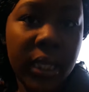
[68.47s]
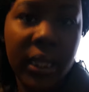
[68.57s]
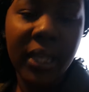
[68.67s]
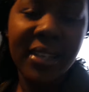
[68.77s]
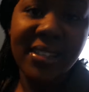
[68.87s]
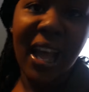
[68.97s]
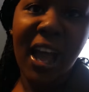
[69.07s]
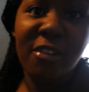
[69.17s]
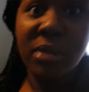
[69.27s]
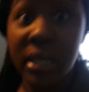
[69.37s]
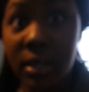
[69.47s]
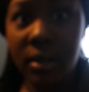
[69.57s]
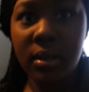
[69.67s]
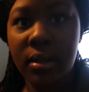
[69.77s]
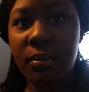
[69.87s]
he thinks that I've been
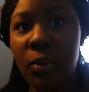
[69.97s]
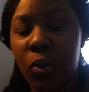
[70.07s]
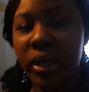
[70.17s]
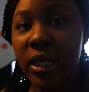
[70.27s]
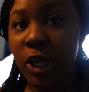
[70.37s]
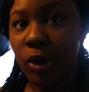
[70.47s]
eating them when he